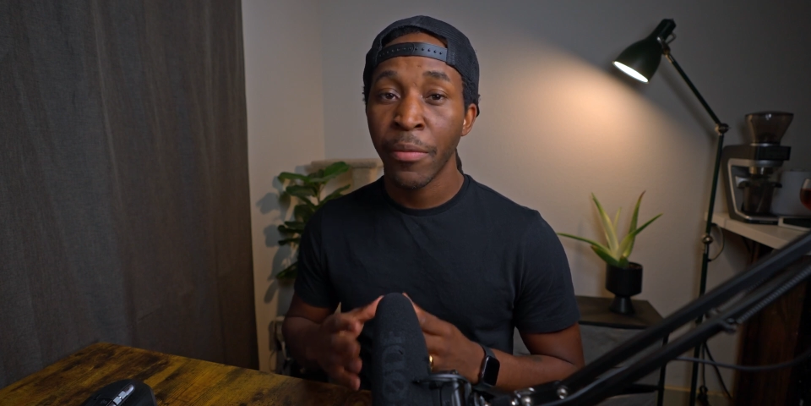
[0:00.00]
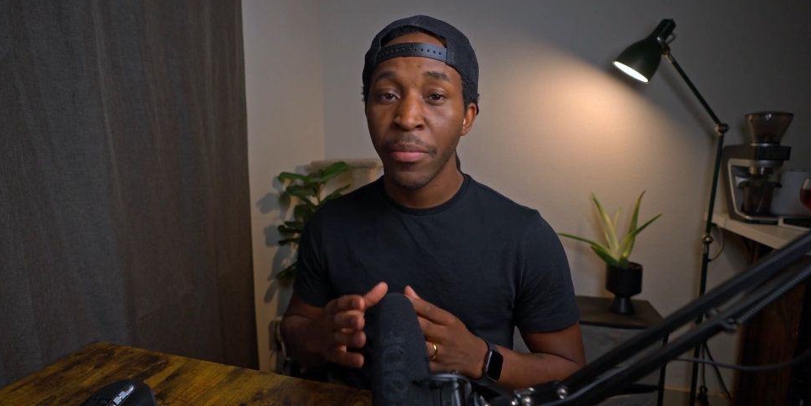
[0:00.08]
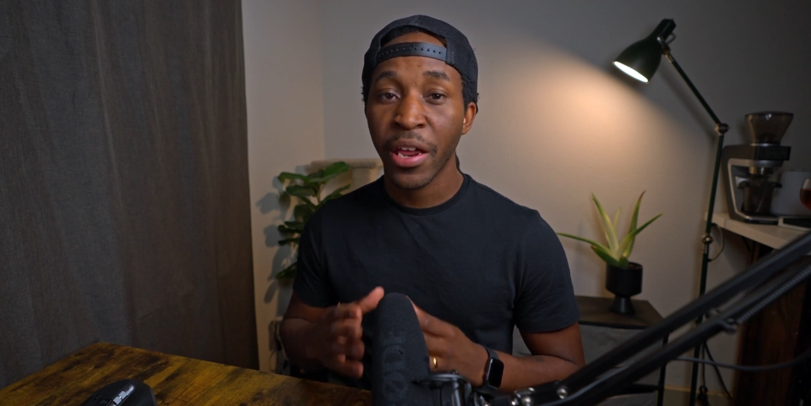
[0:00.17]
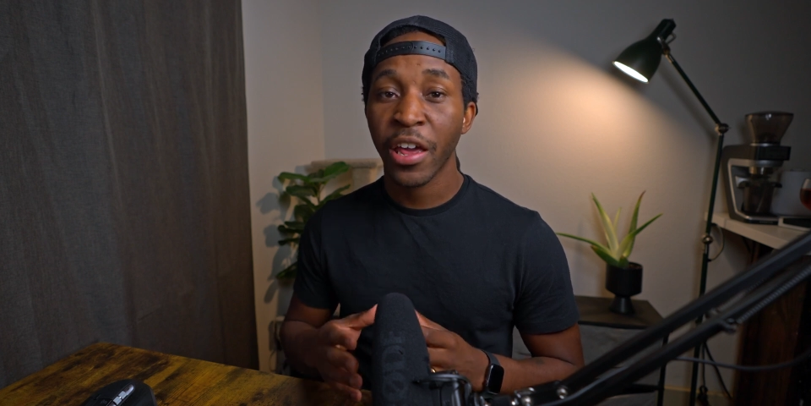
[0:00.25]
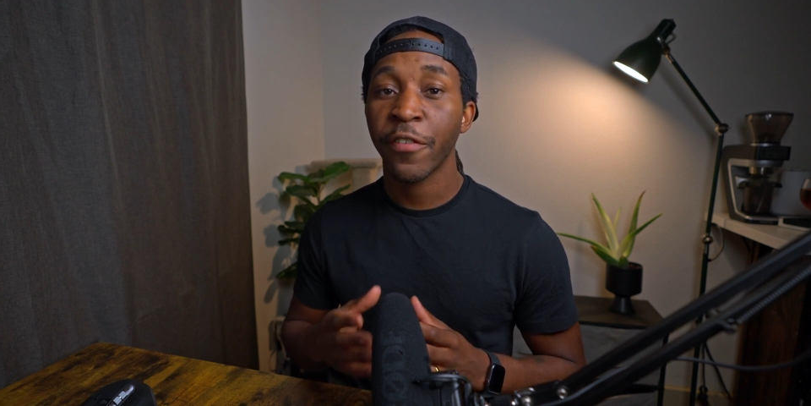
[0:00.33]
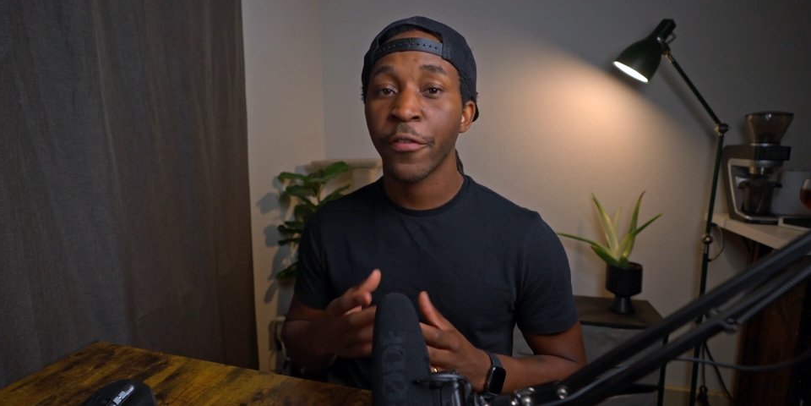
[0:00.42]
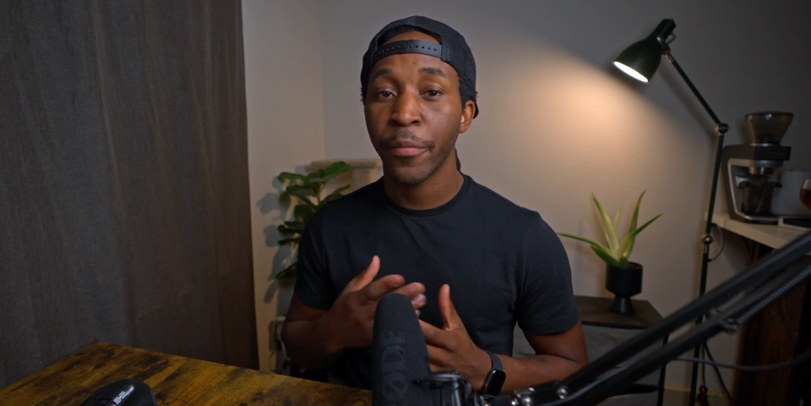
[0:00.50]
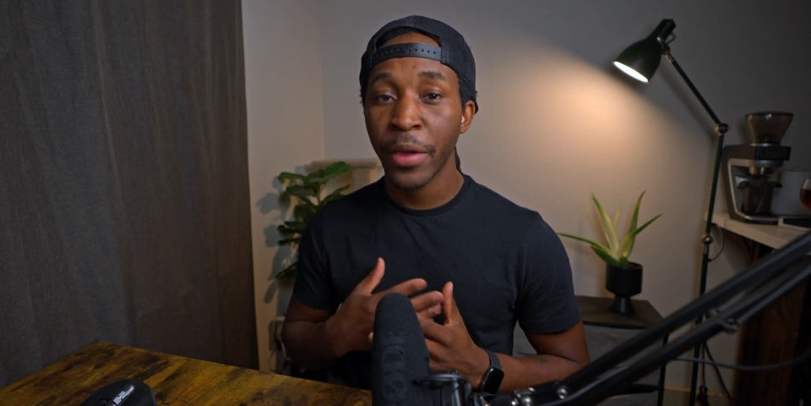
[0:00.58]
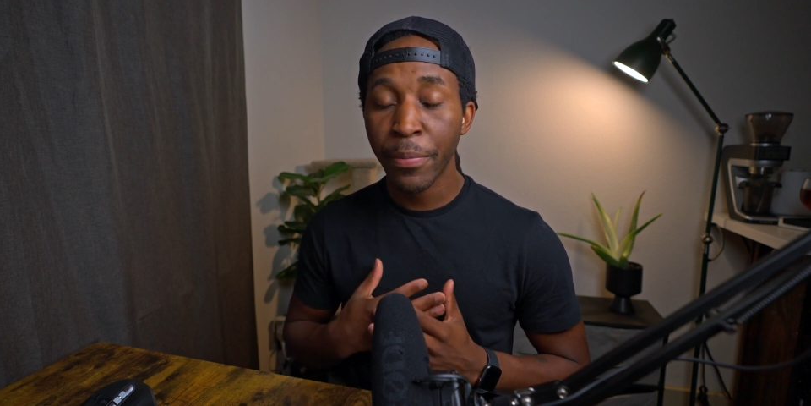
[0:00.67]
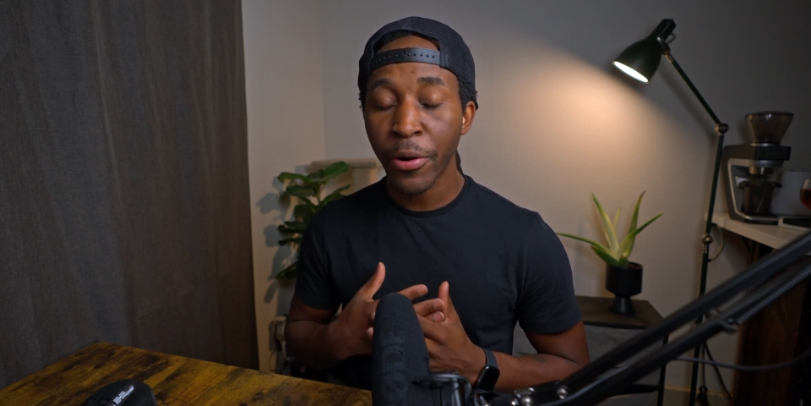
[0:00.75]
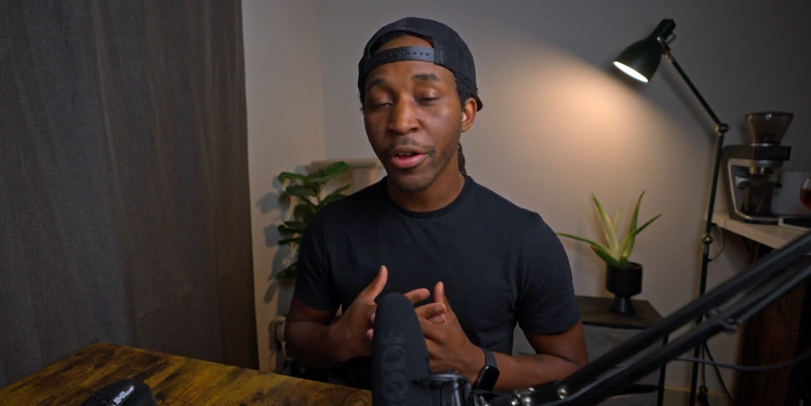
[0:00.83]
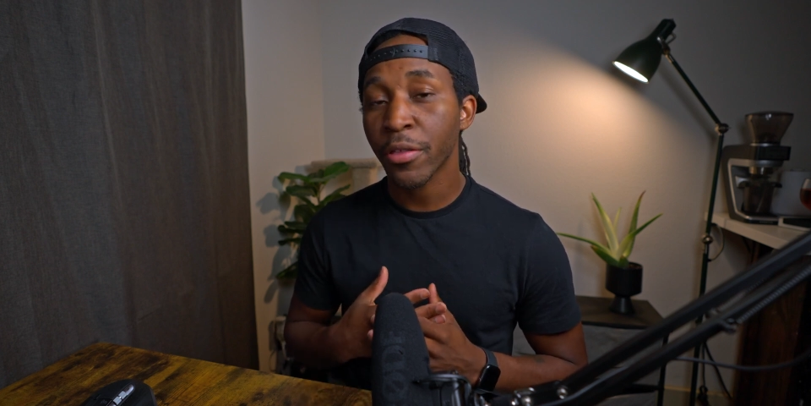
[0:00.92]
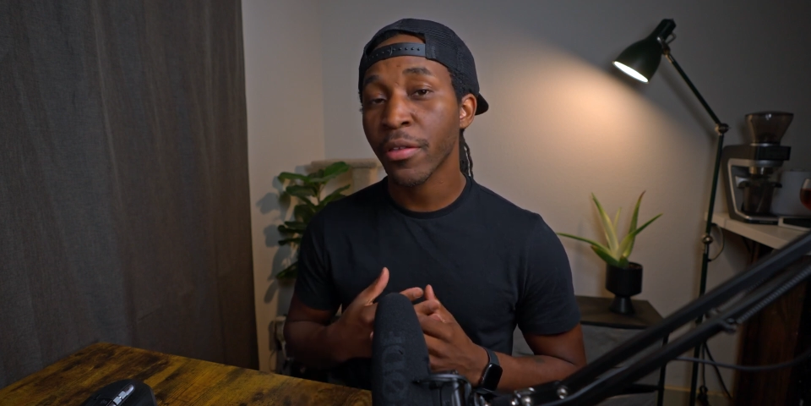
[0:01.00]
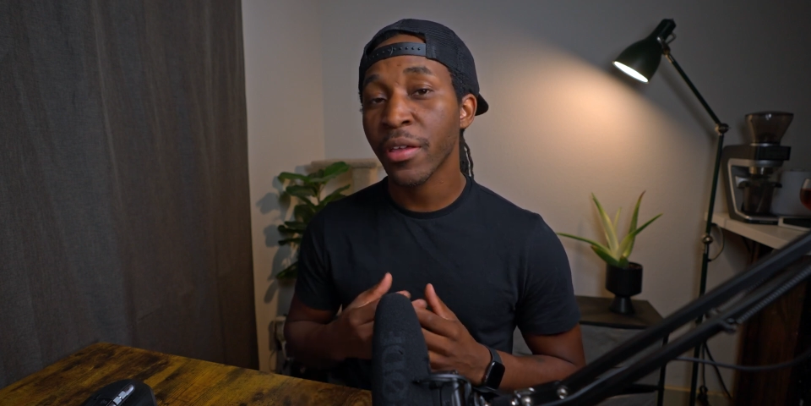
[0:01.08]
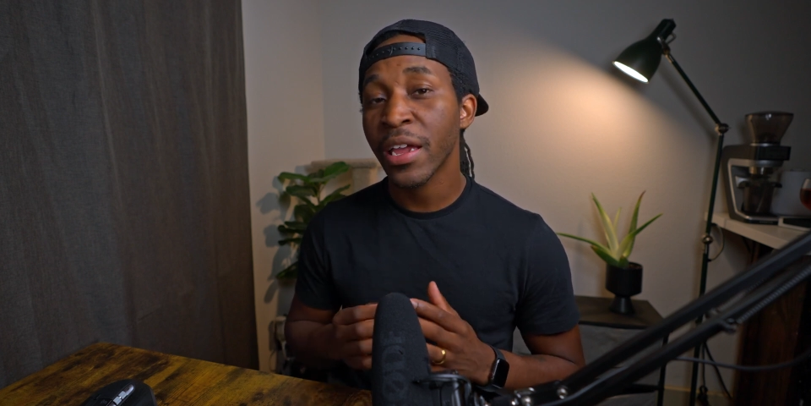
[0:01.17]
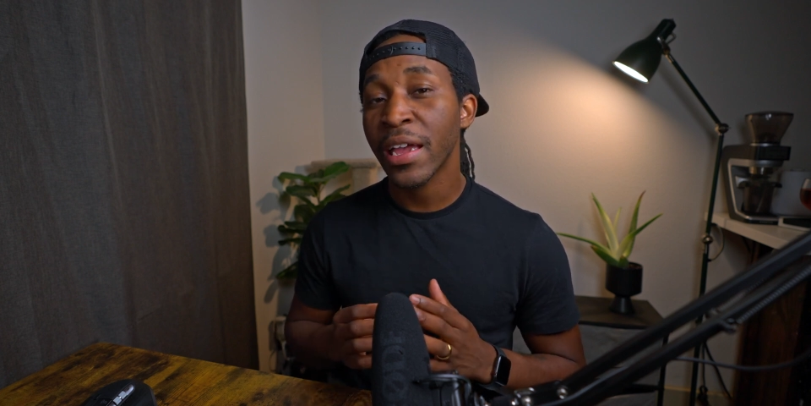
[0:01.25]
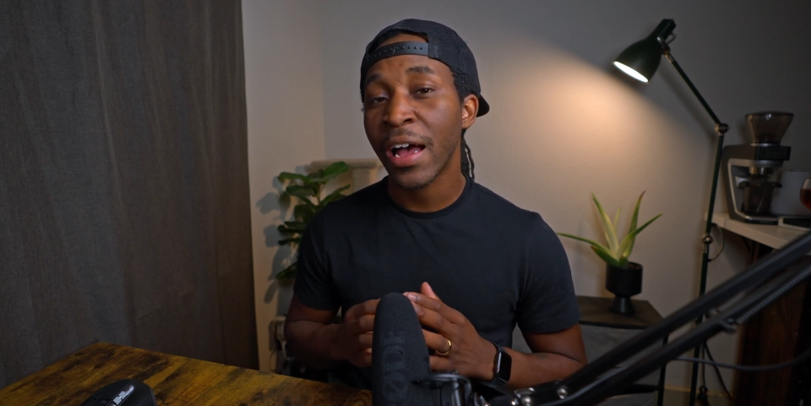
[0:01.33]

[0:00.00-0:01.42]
because for me personally,